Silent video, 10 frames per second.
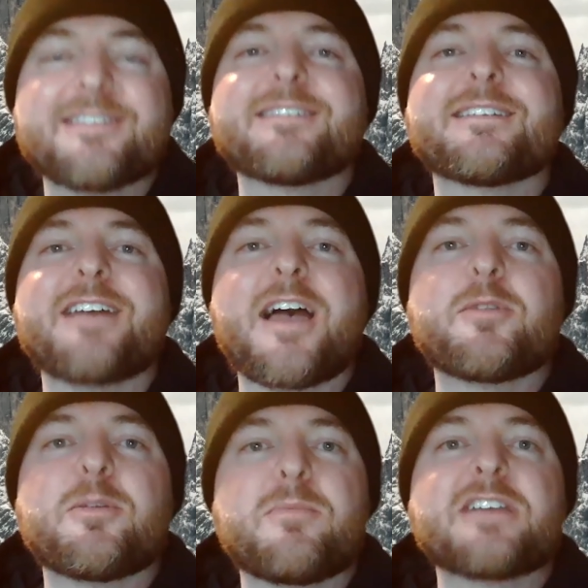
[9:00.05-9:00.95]
This is the
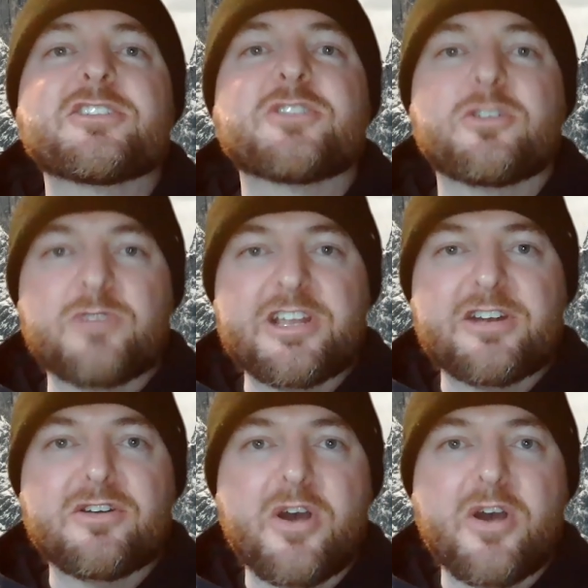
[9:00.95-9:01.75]
time to make sure the reader